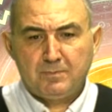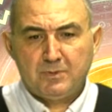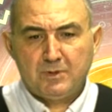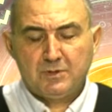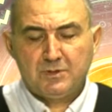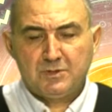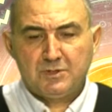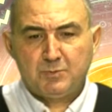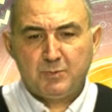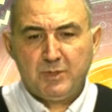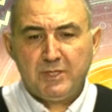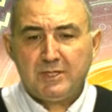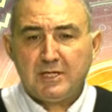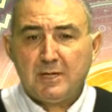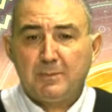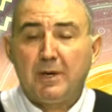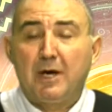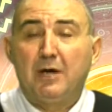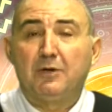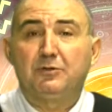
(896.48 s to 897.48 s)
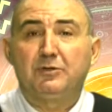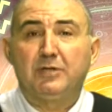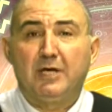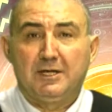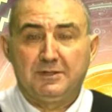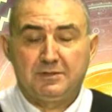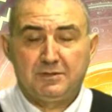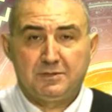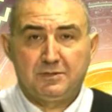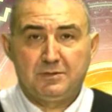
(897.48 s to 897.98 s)
speak about
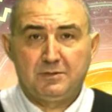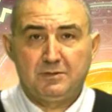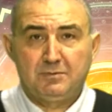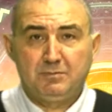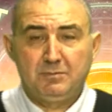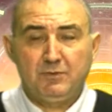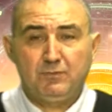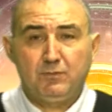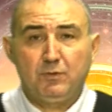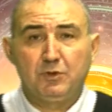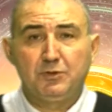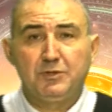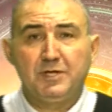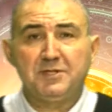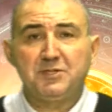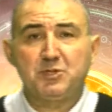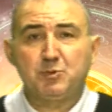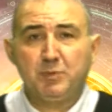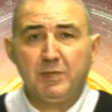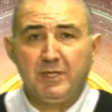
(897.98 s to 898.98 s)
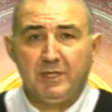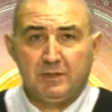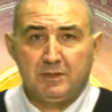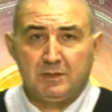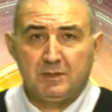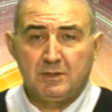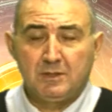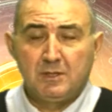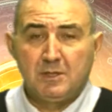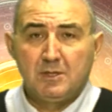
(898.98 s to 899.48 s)
that, before they
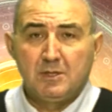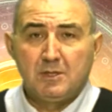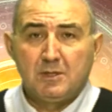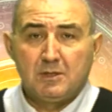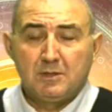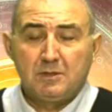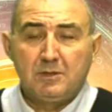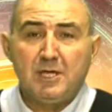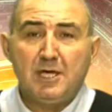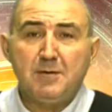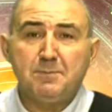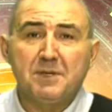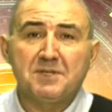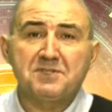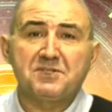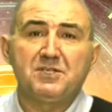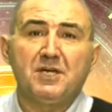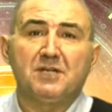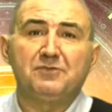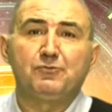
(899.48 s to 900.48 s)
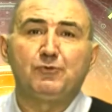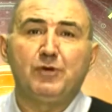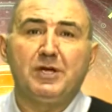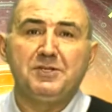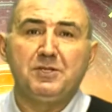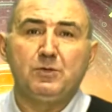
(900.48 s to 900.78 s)
speak, they must get ready